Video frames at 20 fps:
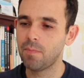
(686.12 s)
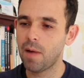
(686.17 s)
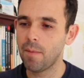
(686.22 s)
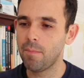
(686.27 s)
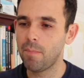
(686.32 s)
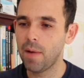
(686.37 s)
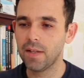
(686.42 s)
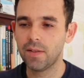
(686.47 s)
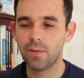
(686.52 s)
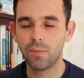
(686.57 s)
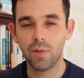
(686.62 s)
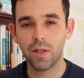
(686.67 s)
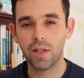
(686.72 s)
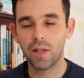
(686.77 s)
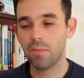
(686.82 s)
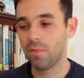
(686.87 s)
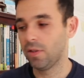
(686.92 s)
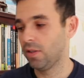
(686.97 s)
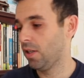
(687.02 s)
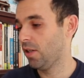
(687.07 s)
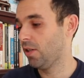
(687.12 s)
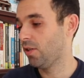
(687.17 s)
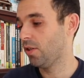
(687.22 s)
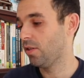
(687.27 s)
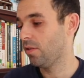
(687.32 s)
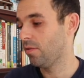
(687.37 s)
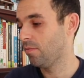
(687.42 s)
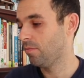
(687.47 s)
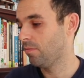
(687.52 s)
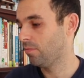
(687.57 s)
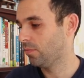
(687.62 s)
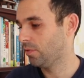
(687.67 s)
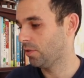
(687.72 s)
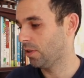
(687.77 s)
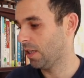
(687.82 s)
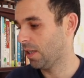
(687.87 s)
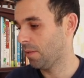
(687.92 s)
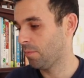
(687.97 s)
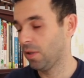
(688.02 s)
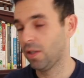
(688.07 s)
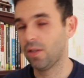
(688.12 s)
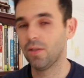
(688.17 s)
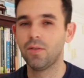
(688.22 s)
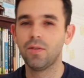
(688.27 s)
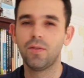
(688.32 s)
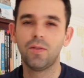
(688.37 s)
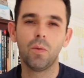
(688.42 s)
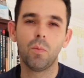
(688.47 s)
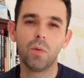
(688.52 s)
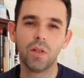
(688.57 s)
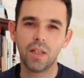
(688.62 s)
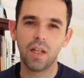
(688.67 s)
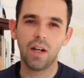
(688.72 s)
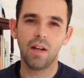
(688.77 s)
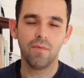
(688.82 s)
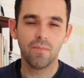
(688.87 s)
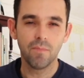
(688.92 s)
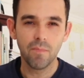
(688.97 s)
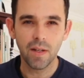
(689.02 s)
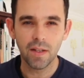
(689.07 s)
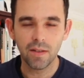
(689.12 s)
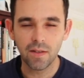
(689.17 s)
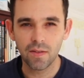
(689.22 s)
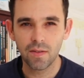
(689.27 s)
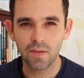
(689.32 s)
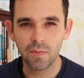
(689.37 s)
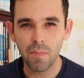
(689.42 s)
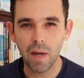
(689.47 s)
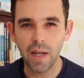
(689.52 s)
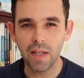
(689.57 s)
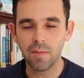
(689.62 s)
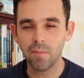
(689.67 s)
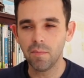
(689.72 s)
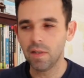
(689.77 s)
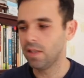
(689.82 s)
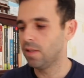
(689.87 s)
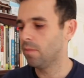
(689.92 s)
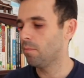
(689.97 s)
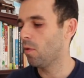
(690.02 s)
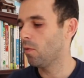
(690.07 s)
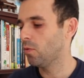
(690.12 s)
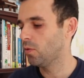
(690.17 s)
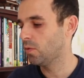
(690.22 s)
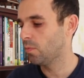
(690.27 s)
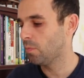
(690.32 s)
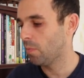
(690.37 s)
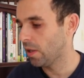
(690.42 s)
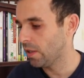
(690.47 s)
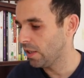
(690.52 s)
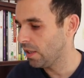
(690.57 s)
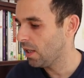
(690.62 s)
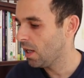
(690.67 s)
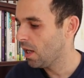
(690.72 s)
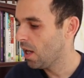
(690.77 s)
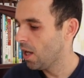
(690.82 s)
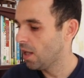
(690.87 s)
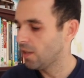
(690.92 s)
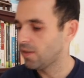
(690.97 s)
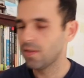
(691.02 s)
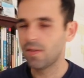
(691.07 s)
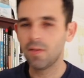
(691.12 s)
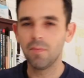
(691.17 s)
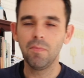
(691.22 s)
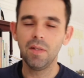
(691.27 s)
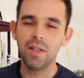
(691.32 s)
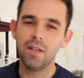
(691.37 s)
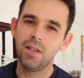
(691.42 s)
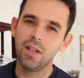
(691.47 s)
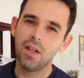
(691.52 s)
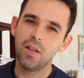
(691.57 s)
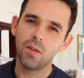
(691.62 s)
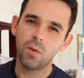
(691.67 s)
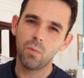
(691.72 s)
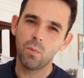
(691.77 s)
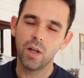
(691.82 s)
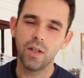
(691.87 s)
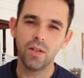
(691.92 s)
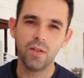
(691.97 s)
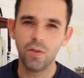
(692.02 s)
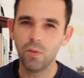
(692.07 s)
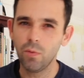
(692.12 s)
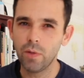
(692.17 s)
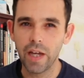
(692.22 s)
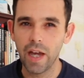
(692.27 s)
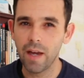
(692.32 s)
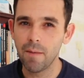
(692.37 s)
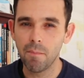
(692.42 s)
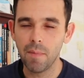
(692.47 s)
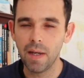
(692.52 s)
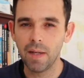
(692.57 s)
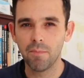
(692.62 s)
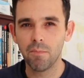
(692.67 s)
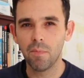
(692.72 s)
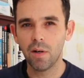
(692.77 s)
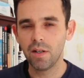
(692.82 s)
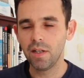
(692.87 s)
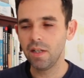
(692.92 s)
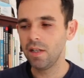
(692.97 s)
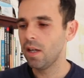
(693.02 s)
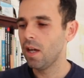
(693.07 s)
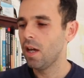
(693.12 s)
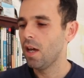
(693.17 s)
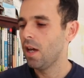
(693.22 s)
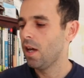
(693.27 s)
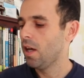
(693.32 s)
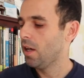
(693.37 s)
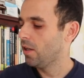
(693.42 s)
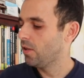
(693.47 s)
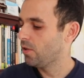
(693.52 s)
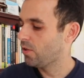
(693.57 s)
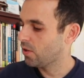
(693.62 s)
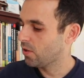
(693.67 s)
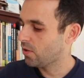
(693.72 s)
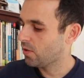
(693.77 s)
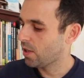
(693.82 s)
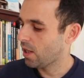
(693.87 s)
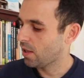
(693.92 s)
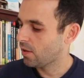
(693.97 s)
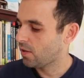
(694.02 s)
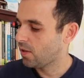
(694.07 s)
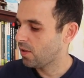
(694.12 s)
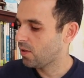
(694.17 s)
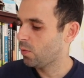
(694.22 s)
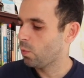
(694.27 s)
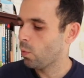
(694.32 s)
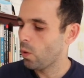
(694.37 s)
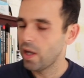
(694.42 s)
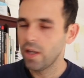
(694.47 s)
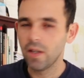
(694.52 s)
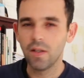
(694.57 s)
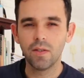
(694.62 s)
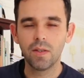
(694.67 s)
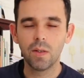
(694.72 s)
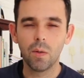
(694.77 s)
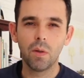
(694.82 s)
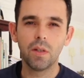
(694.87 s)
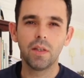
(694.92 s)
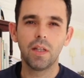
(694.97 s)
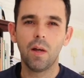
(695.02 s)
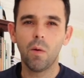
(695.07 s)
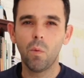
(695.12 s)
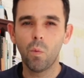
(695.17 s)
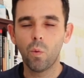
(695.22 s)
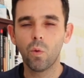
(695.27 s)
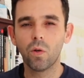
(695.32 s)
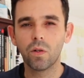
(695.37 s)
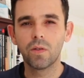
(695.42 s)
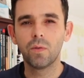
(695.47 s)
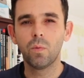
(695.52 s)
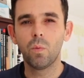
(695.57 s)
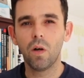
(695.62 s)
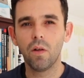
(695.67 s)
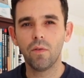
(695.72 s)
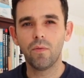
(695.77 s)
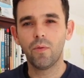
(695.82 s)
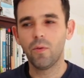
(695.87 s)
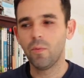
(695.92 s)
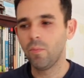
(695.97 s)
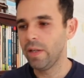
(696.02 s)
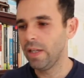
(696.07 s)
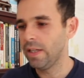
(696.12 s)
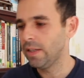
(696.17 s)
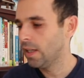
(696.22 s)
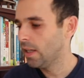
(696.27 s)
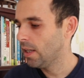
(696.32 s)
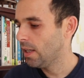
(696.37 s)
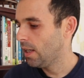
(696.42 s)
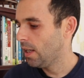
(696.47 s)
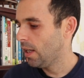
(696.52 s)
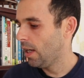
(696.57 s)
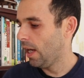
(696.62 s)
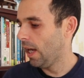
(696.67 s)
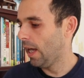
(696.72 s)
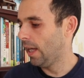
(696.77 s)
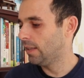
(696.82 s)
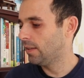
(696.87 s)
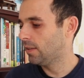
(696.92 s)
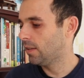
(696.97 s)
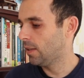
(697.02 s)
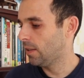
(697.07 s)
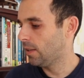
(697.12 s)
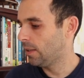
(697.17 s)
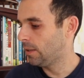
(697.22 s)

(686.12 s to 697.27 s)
my best recommendation. Because it's the one that this made me the most money. It doesn't mean the other ways you can't make money. It's just that this way is the one that worked well for me, and